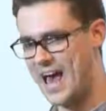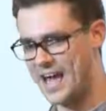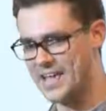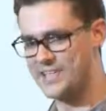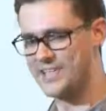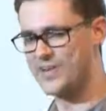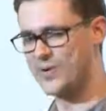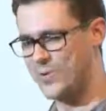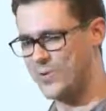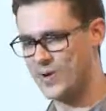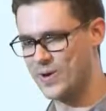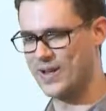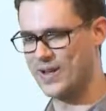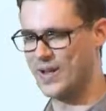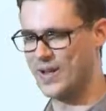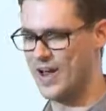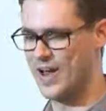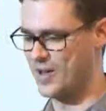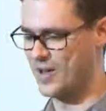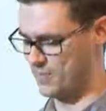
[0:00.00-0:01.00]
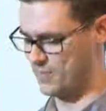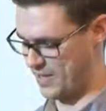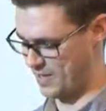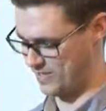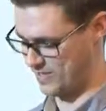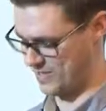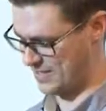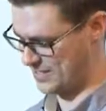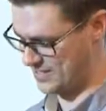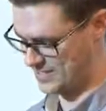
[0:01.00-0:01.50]
as they're working on it
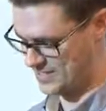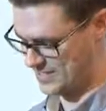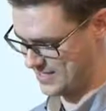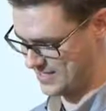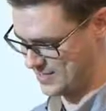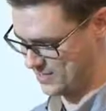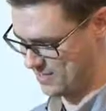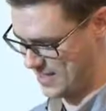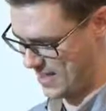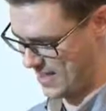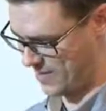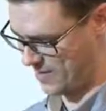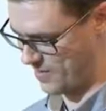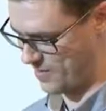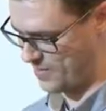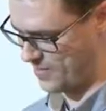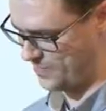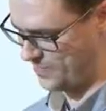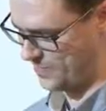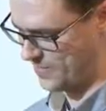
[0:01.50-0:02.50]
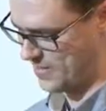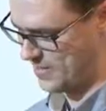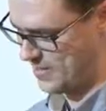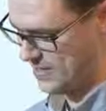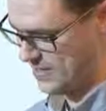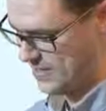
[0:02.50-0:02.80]
maybe. It just doesn't matter.